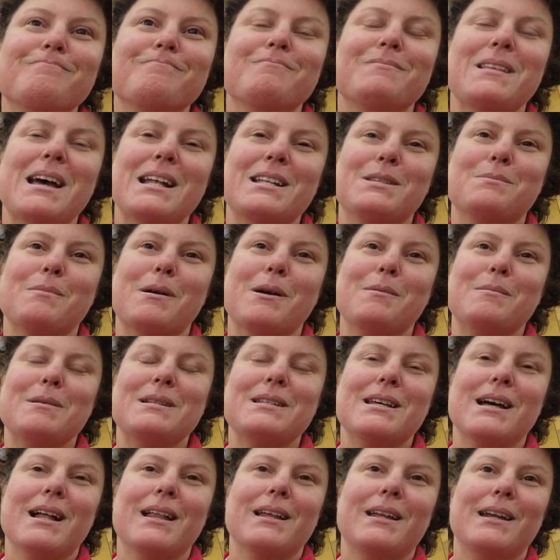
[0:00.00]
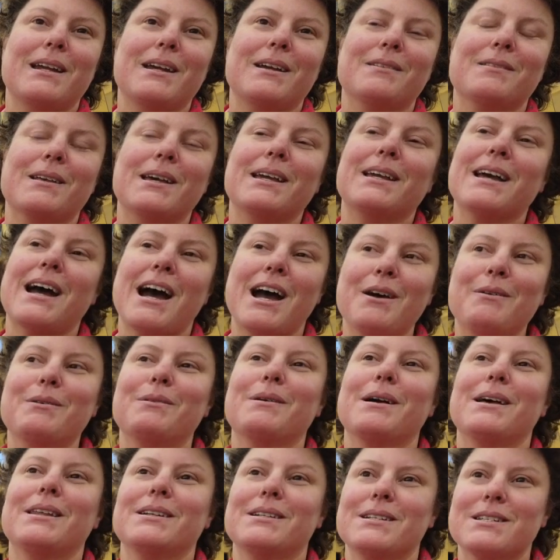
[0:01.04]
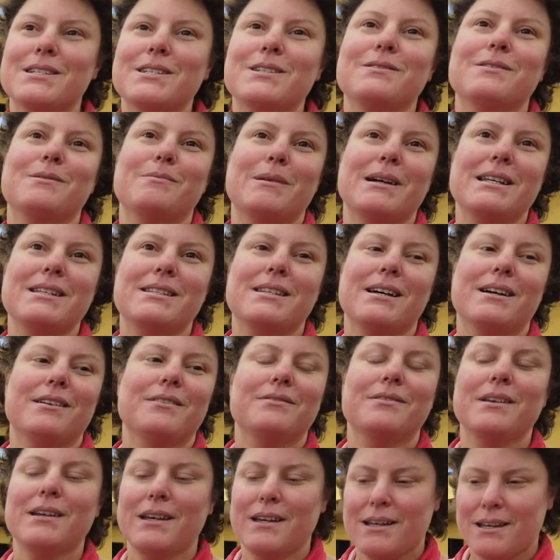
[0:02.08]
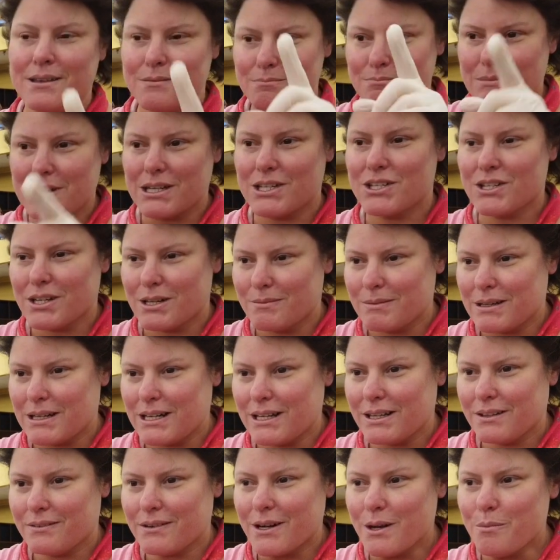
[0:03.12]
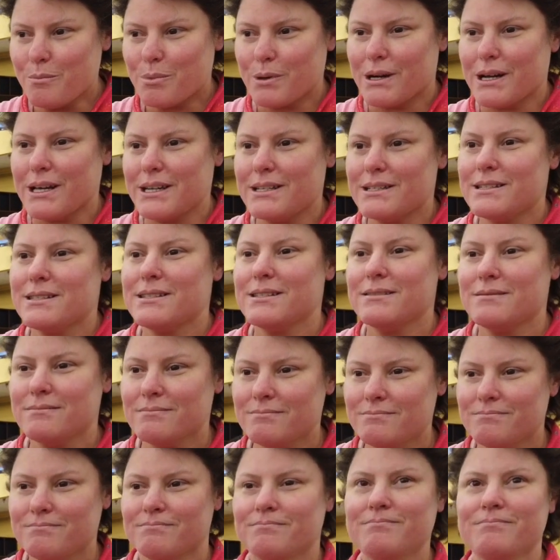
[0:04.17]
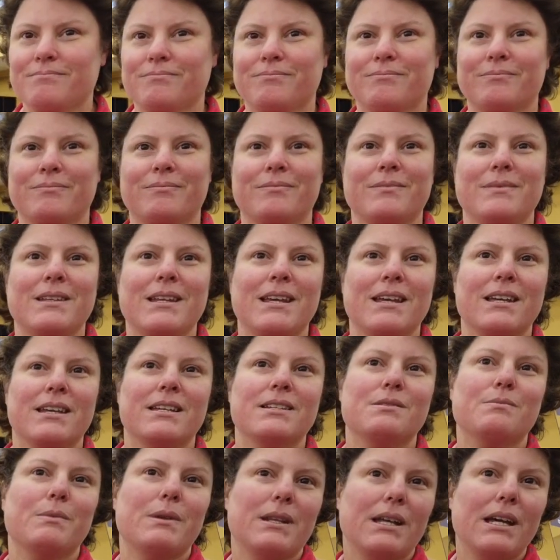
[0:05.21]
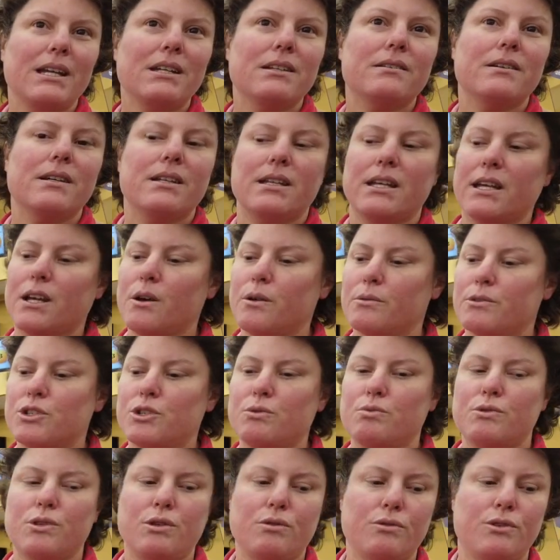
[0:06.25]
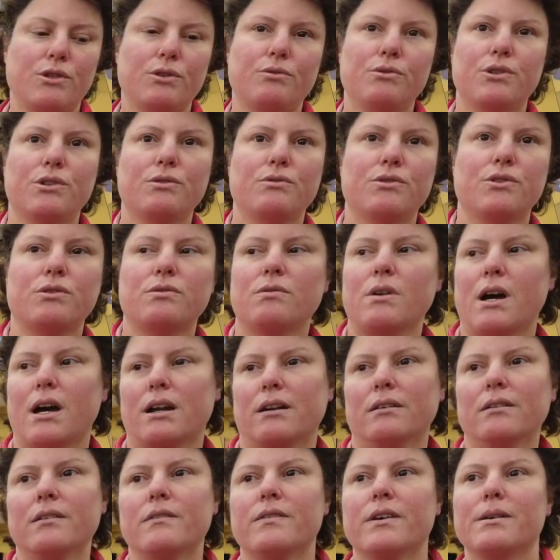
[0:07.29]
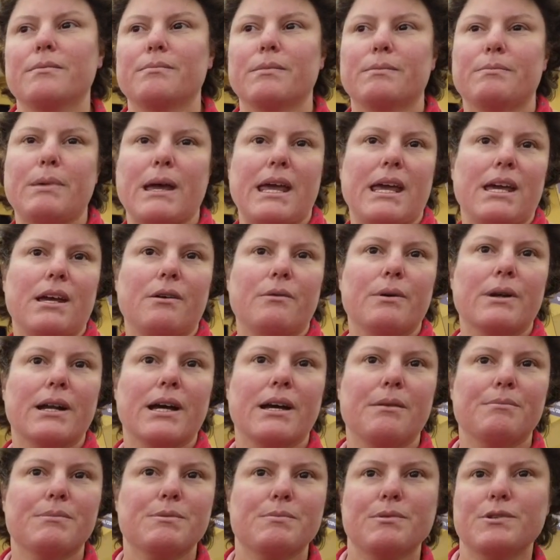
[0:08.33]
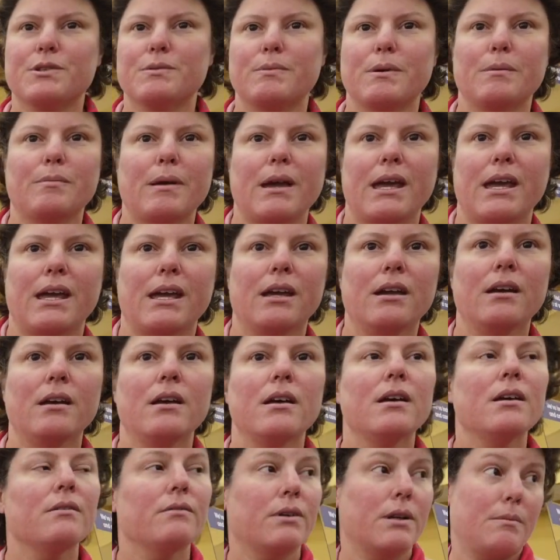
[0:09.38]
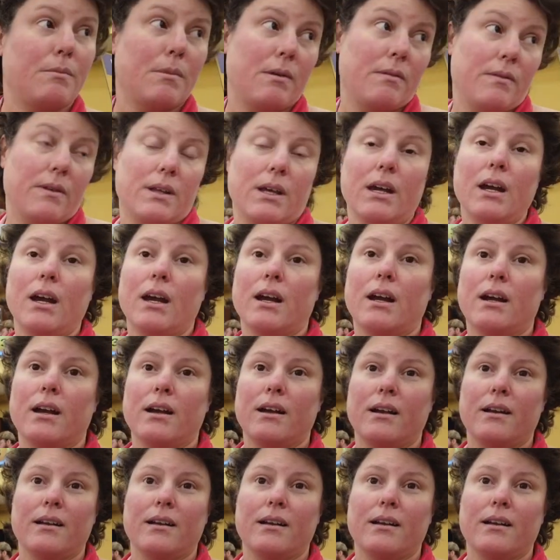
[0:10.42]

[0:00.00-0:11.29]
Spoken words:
That's my mentality. Like, I would rather just do it myself, make sure I'm getting the right price. Because when they do it, they go choo choo choo choo choo. I don't know if I'm paying what I'm supposed to be paying when I'm over there.